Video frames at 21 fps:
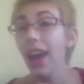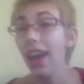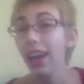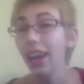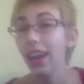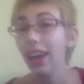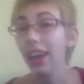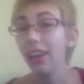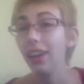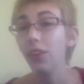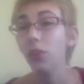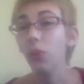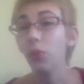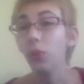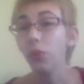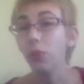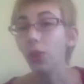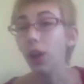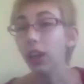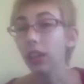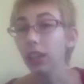and
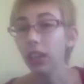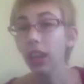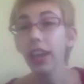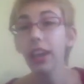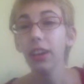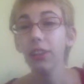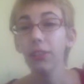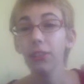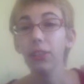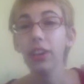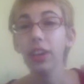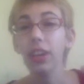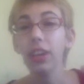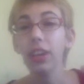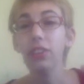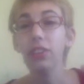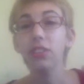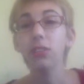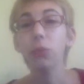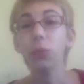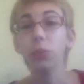unlike
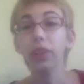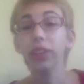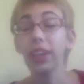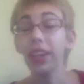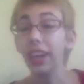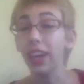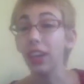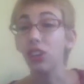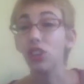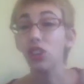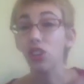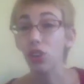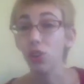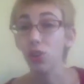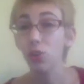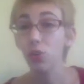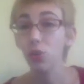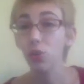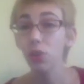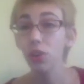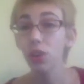fleece, when they get
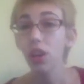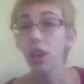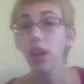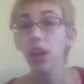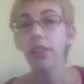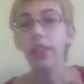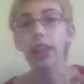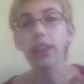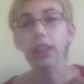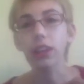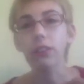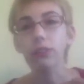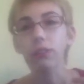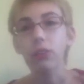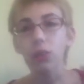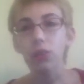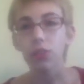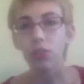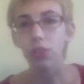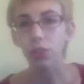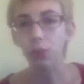chewed, they leave
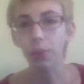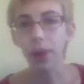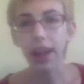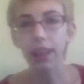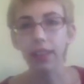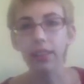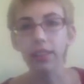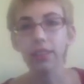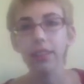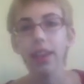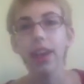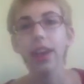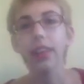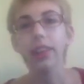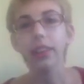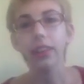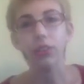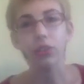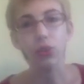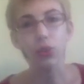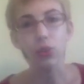loose threads.
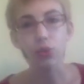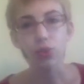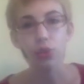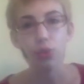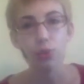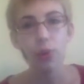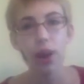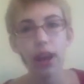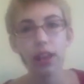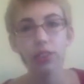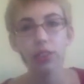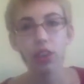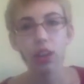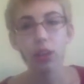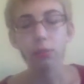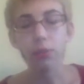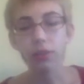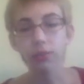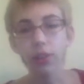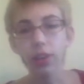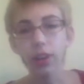These loose threads
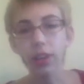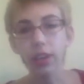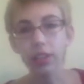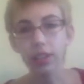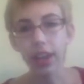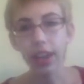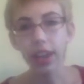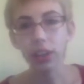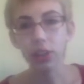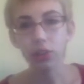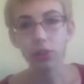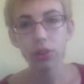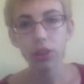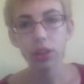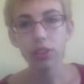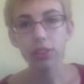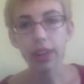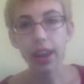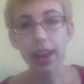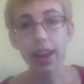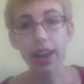can be very
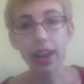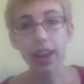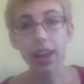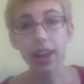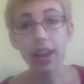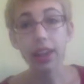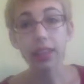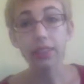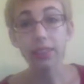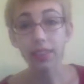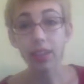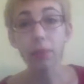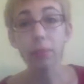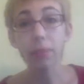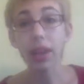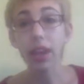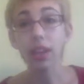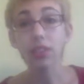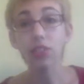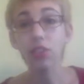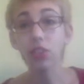dangerous, and in some
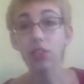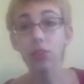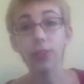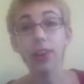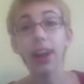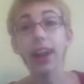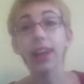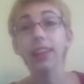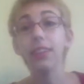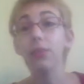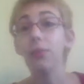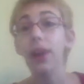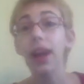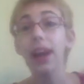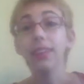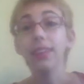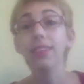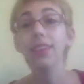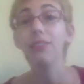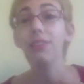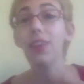cases,
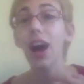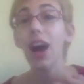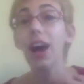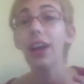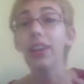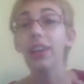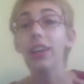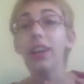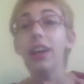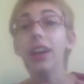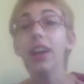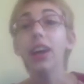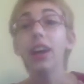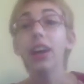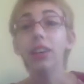rats have gotten